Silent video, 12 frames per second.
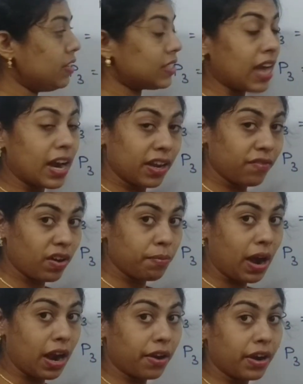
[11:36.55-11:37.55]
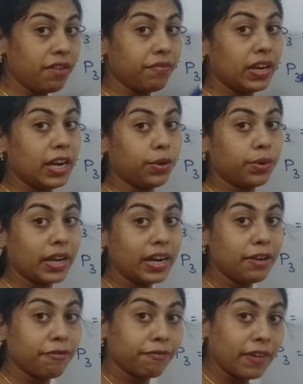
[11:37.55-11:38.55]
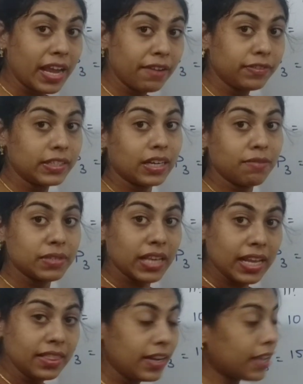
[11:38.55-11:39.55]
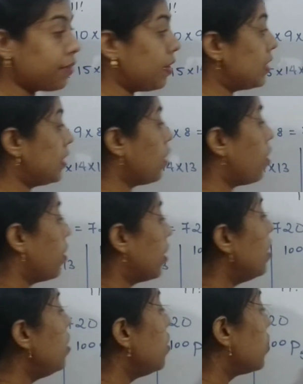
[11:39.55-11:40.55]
Starting from 100, we need to write 5 terms in the decreasing order.